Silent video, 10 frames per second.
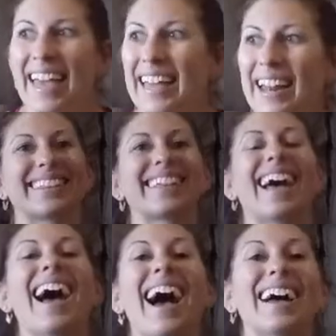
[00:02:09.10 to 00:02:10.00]
And
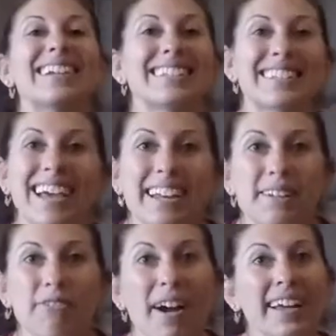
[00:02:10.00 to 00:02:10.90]
I
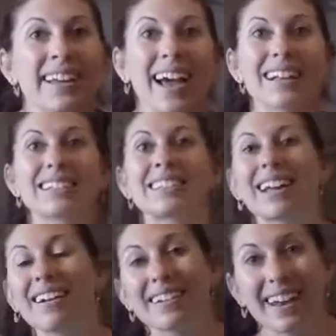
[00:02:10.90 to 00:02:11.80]
decided, why not
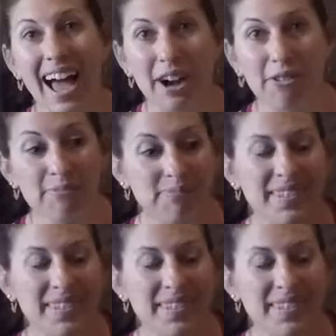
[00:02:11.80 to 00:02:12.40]
start now?